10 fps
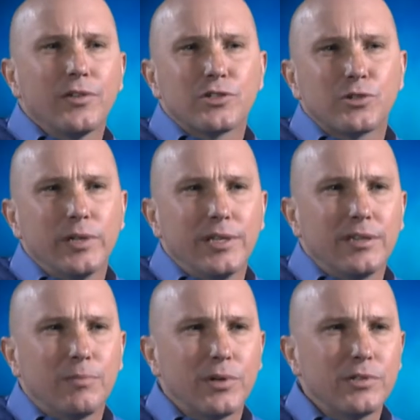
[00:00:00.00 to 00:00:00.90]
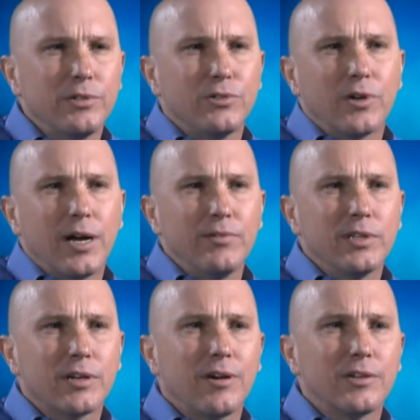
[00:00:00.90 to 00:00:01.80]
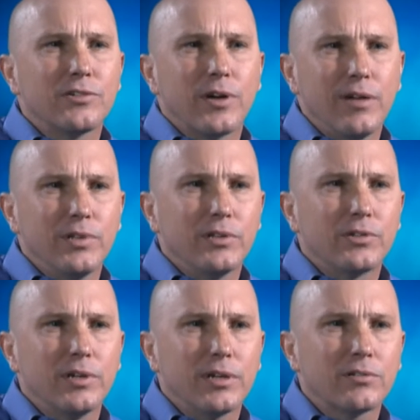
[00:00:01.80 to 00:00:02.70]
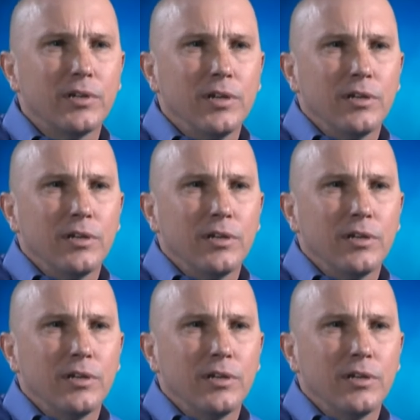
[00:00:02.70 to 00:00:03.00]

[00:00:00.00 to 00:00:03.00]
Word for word: on the street, the person who's driving the cars, driving the trucks,